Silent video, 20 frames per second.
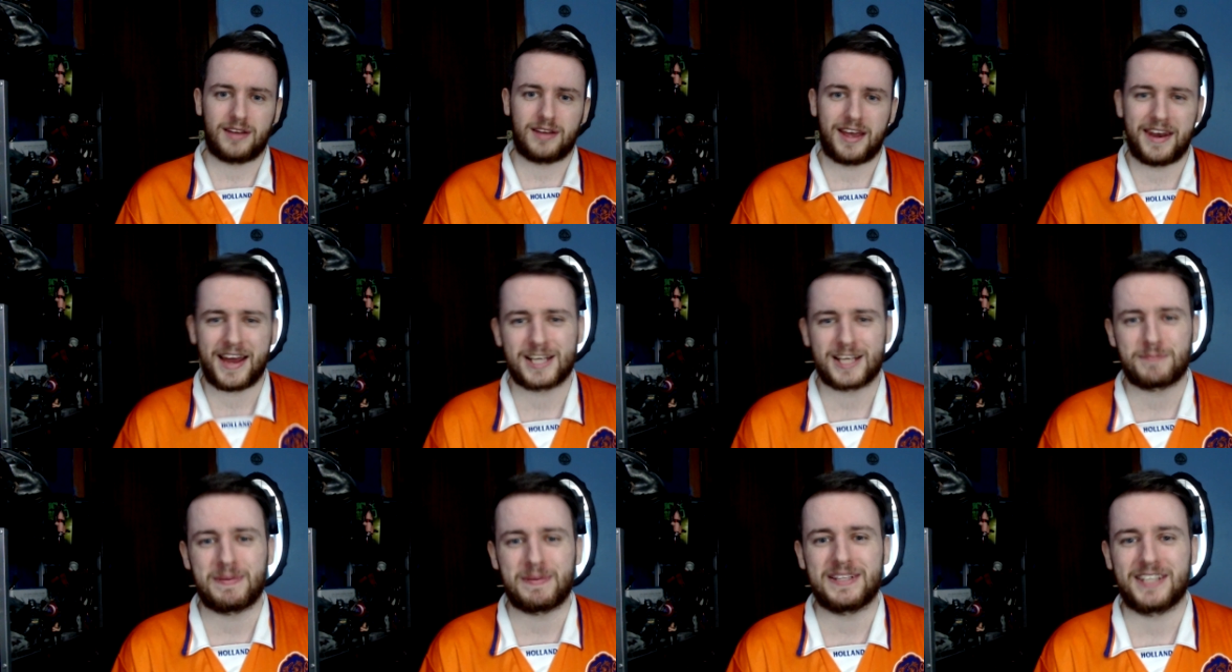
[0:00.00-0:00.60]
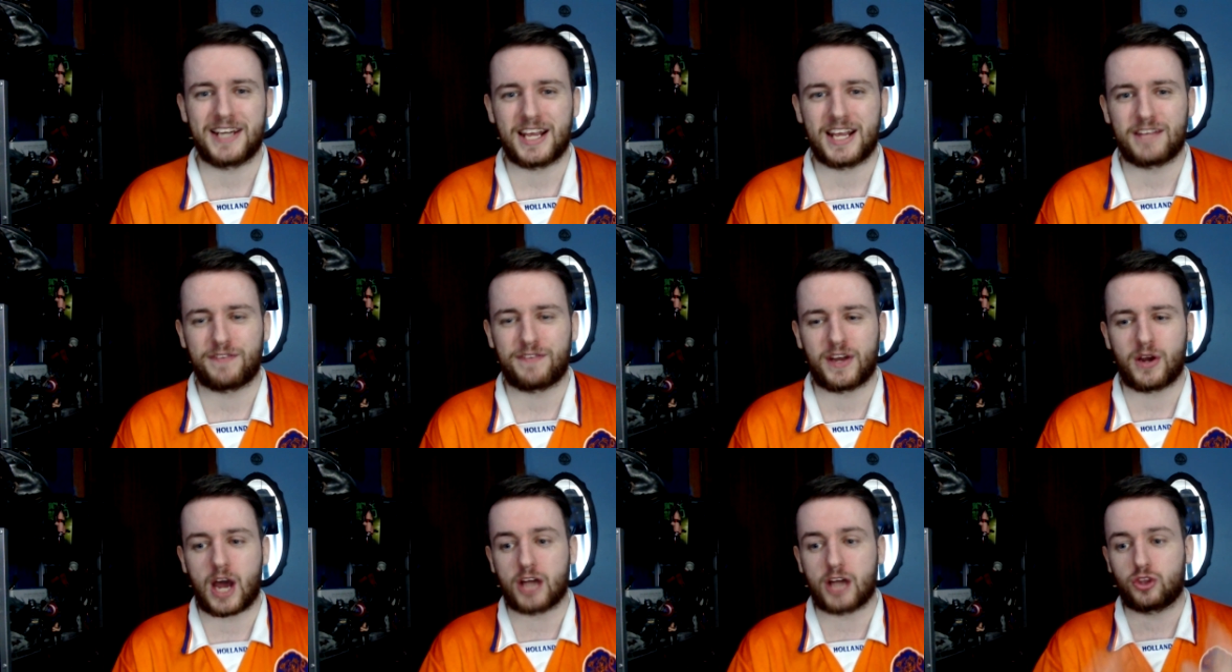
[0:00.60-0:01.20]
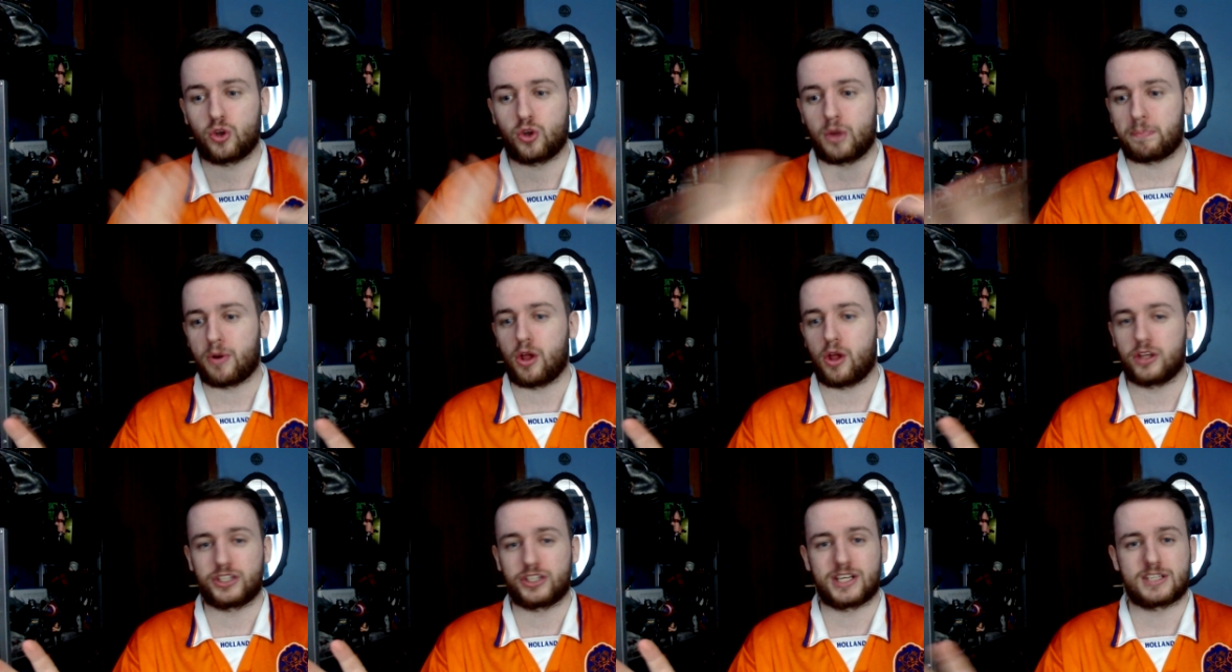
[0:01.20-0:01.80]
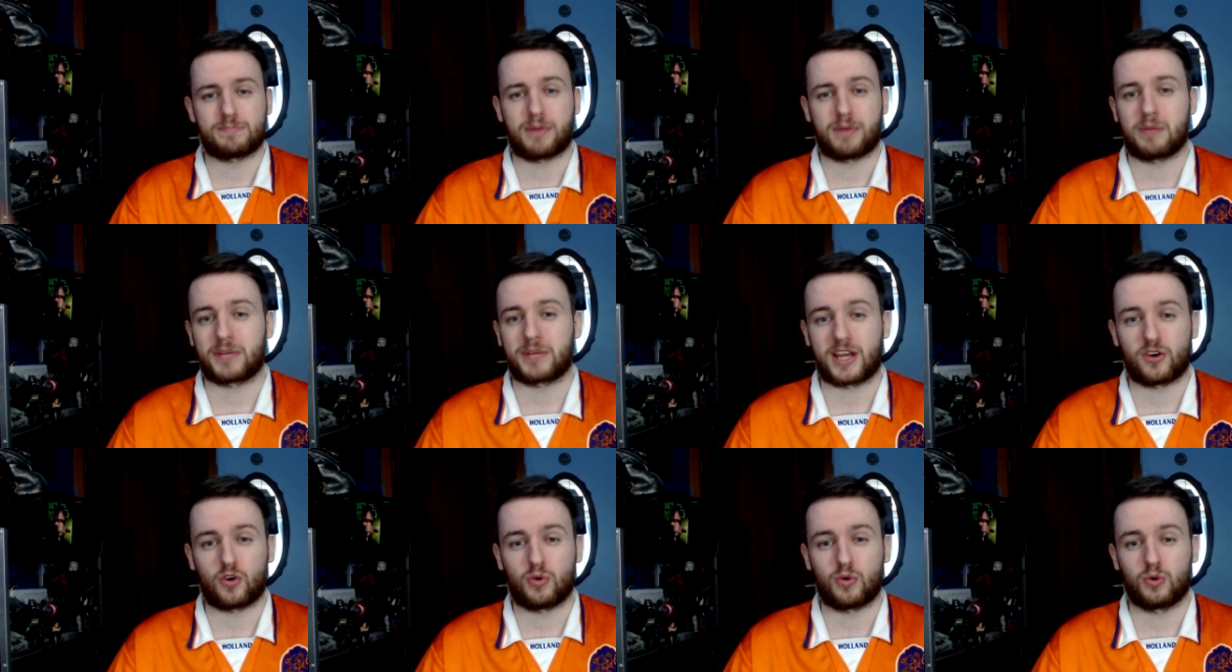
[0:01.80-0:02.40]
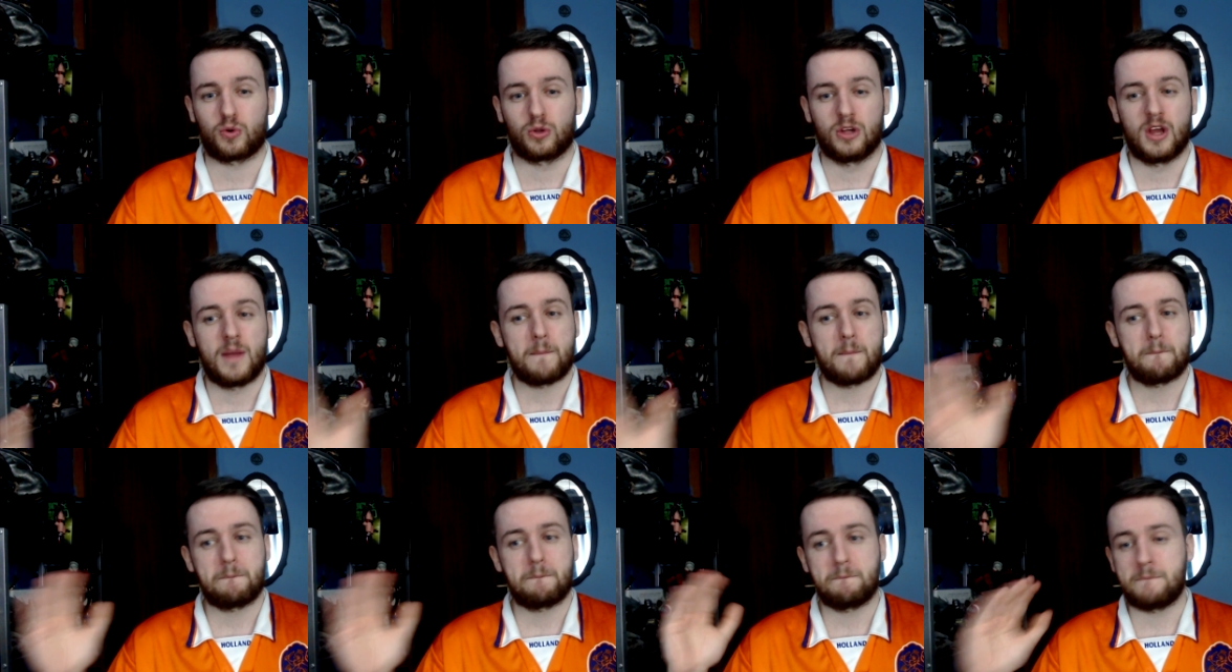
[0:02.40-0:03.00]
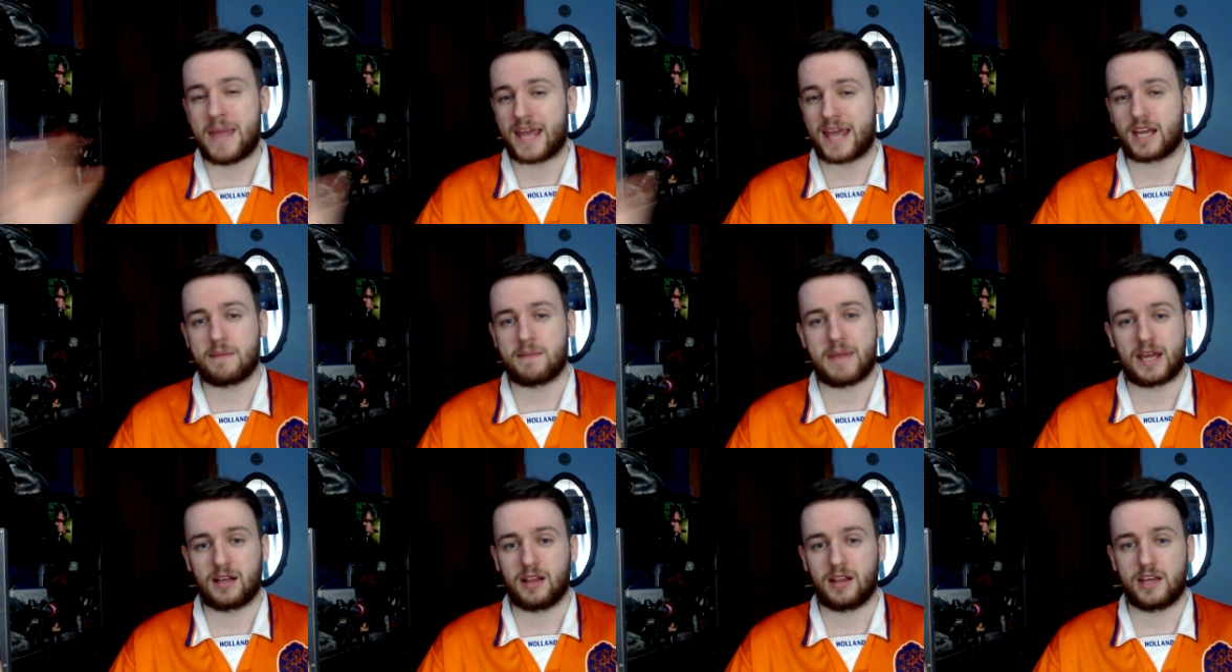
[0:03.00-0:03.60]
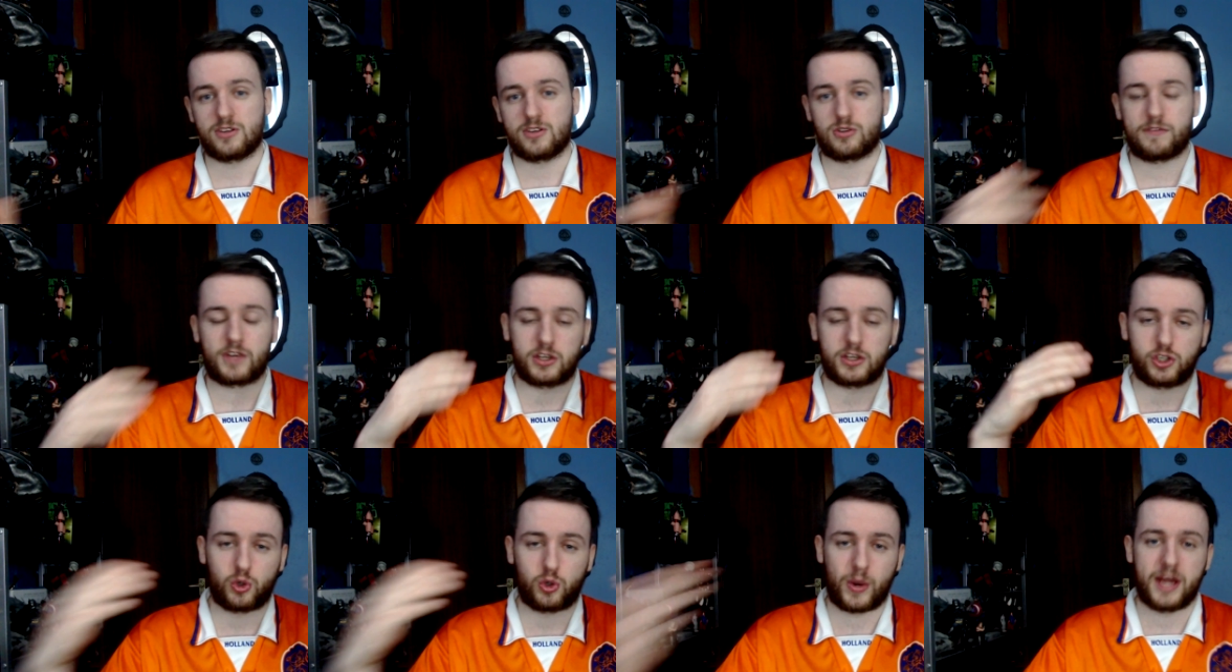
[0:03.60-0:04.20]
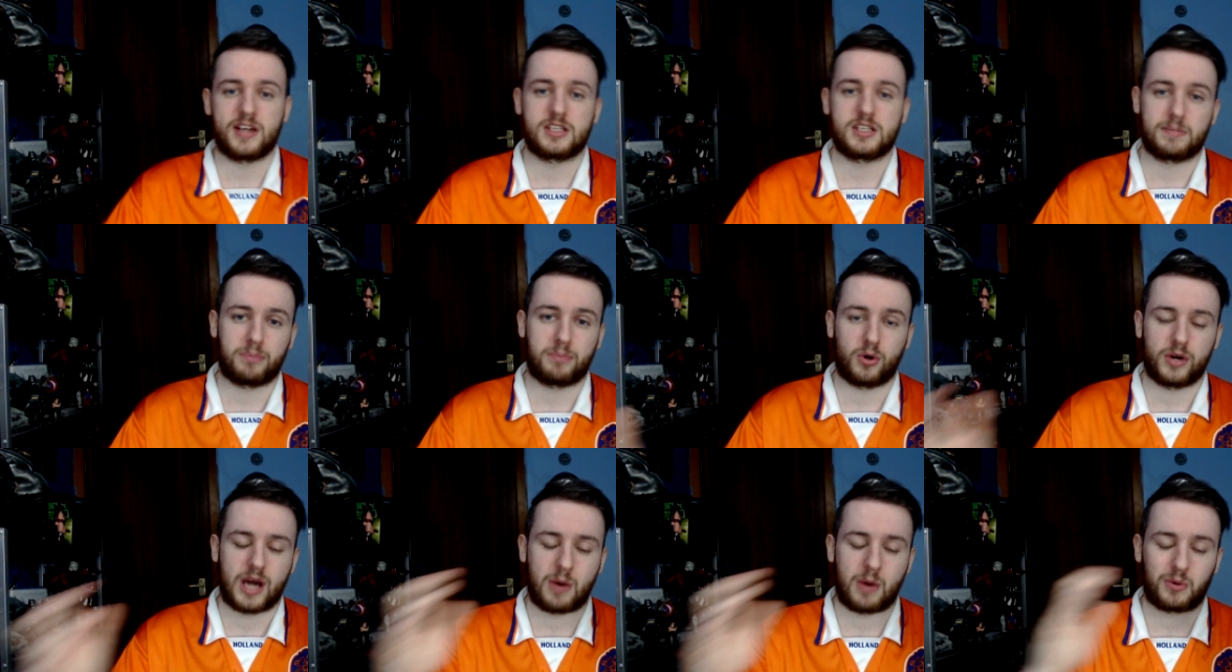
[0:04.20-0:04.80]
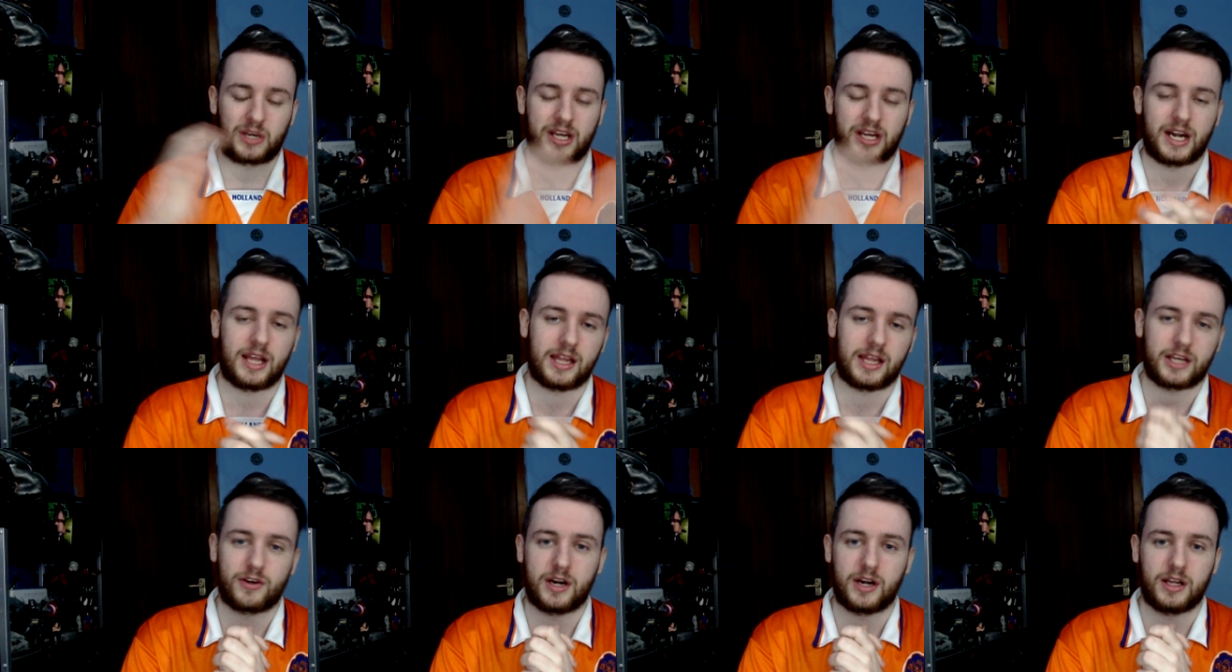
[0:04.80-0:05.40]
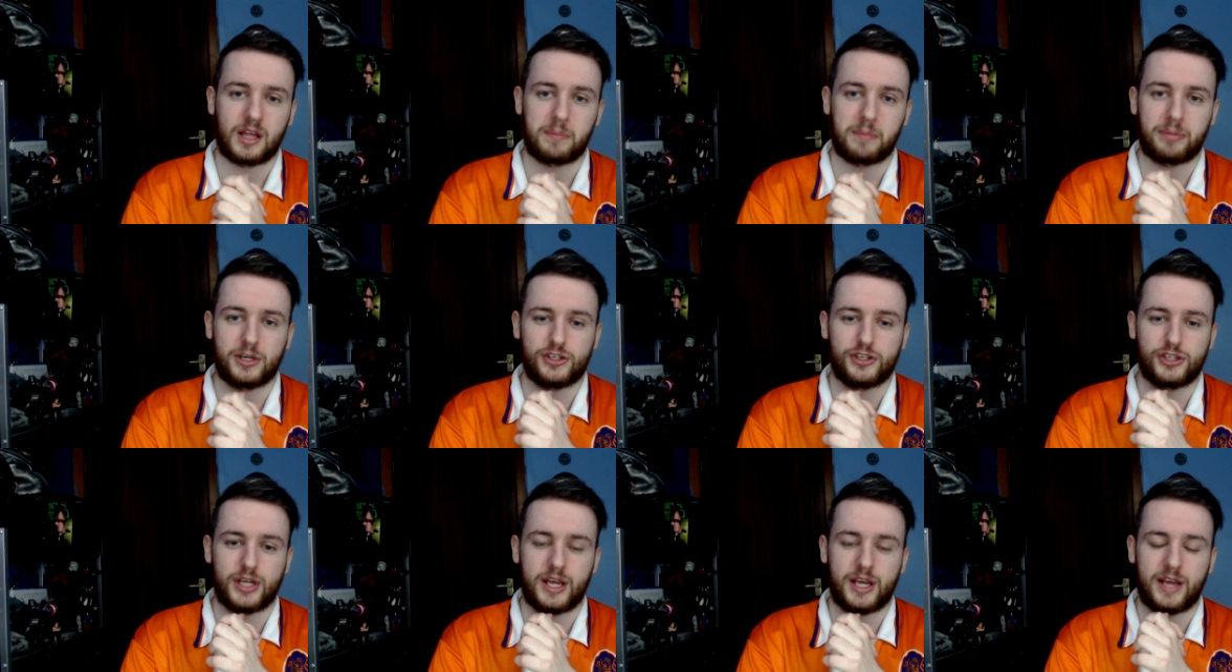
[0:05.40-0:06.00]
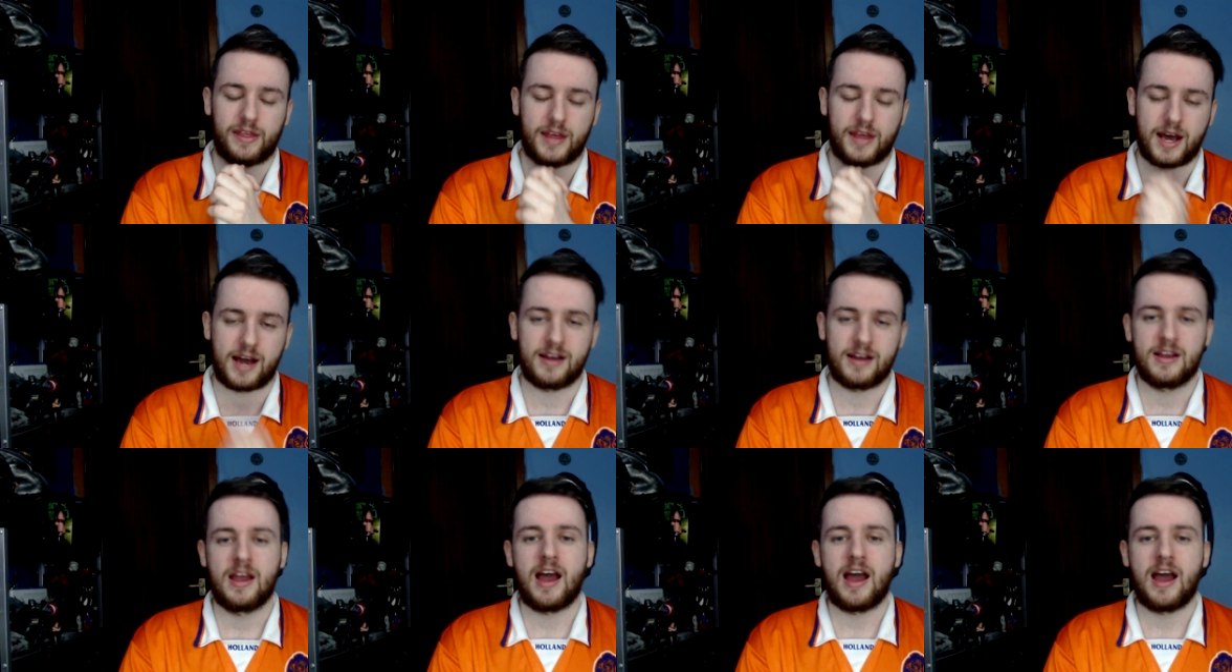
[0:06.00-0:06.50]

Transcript: And that's been today's video. I do apologise, it's probably going to go mega mega late, so if you could show any support, I would greatly greatly appreciate that.